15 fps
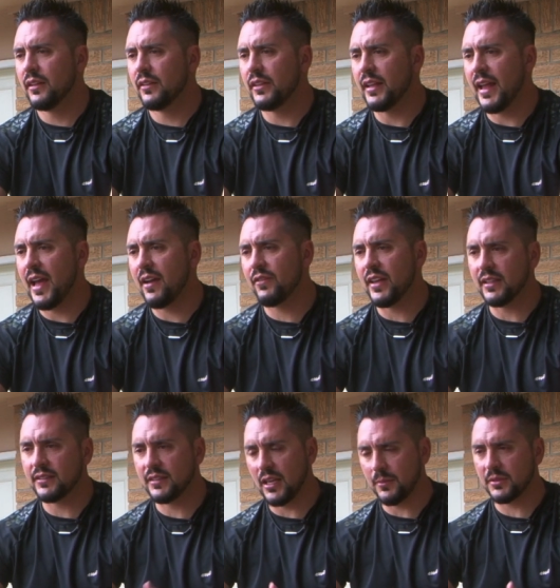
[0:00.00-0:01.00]
have that
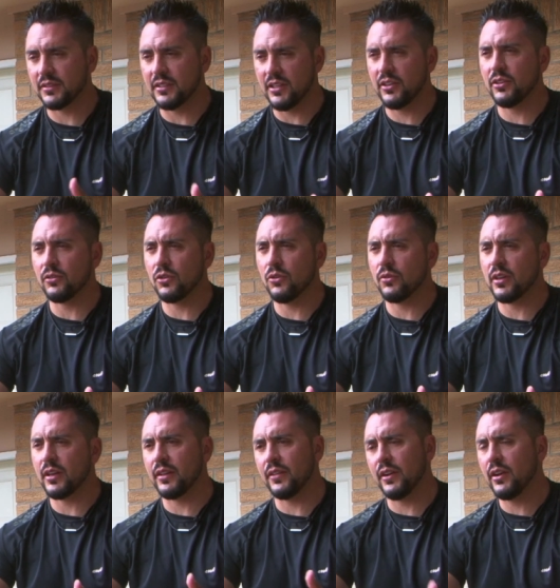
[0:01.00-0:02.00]
same scenario going
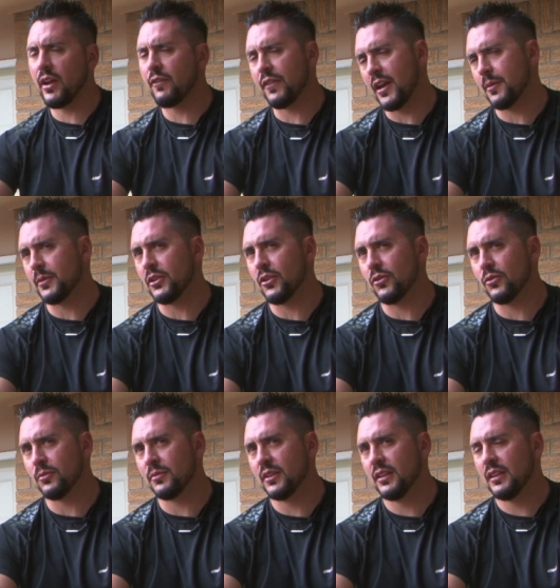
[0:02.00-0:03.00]
on in their family
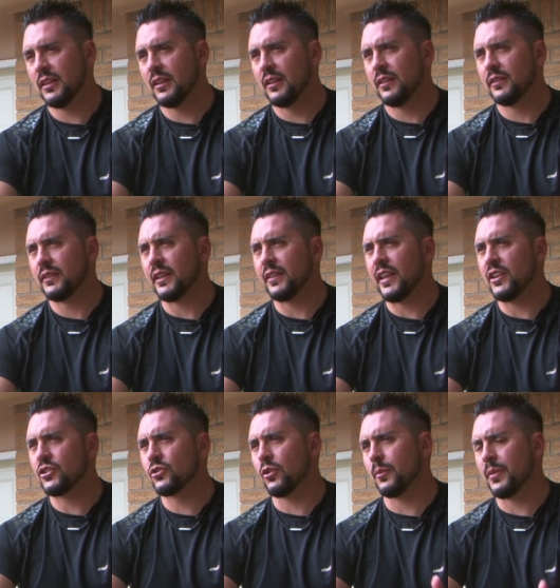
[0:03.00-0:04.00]
home, that they
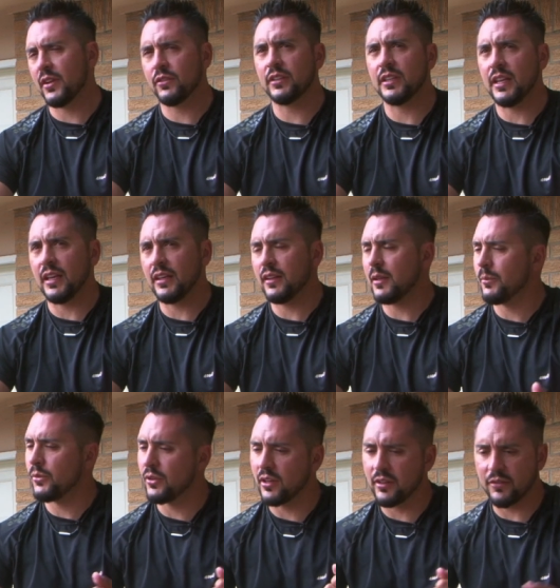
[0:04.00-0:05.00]
show up every day, they
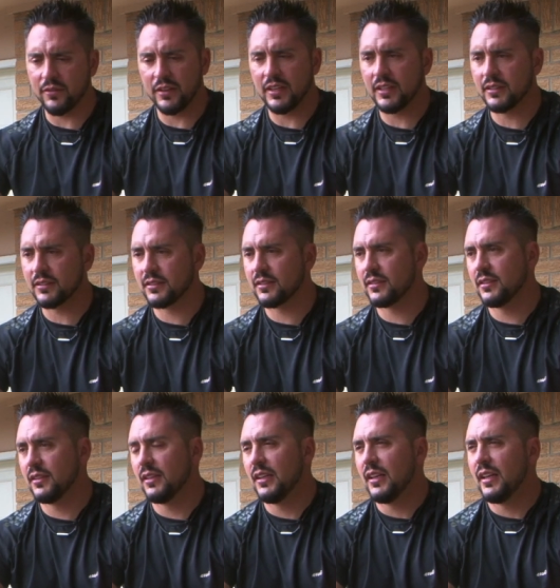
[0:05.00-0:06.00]
put on a vest,
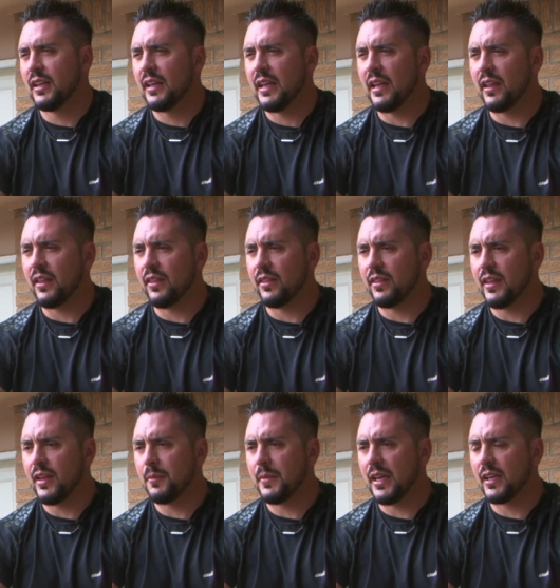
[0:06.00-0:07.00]
and
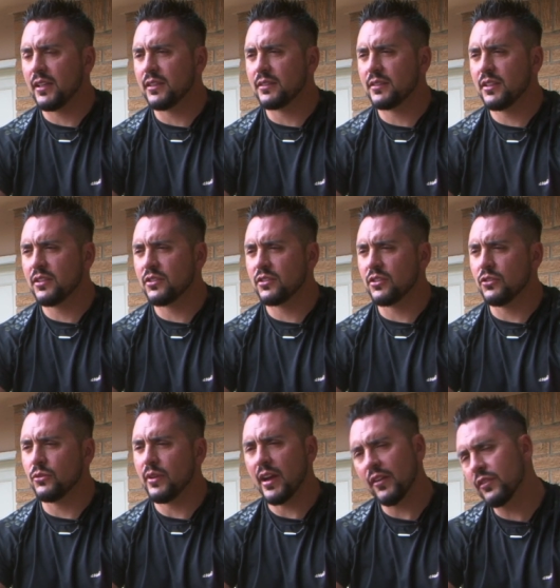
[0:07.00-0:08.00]
they make a decision to
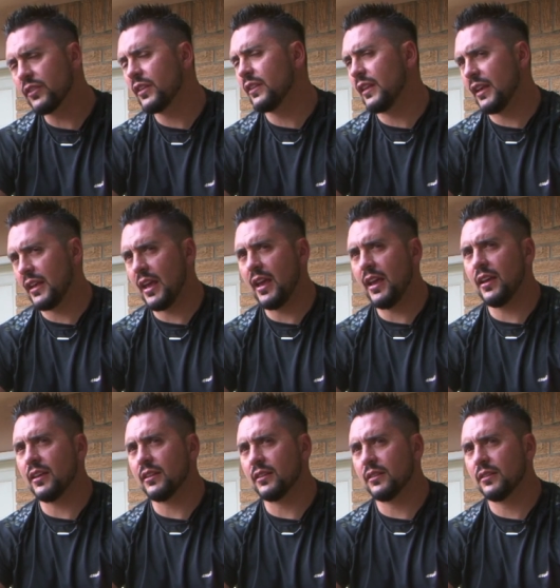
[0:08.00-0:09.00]
do everything they
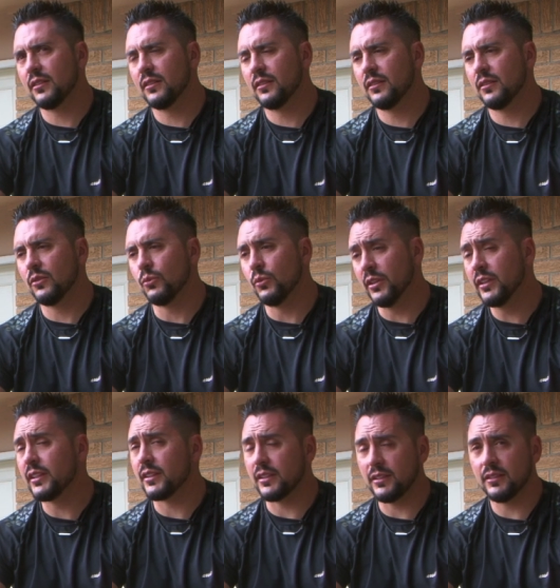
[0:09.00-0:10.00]
can
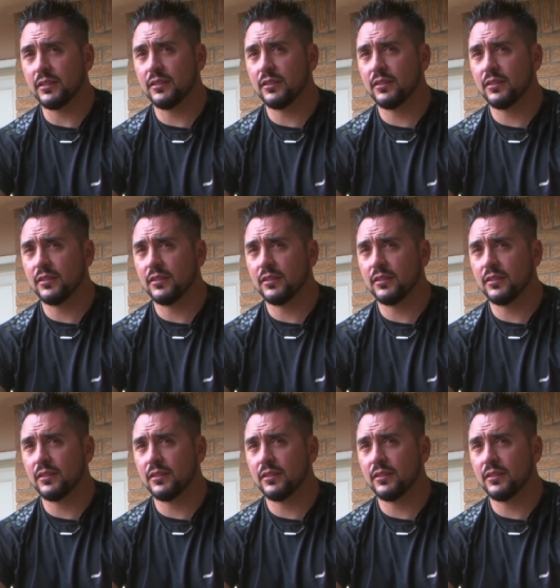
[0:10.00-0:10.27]
willingly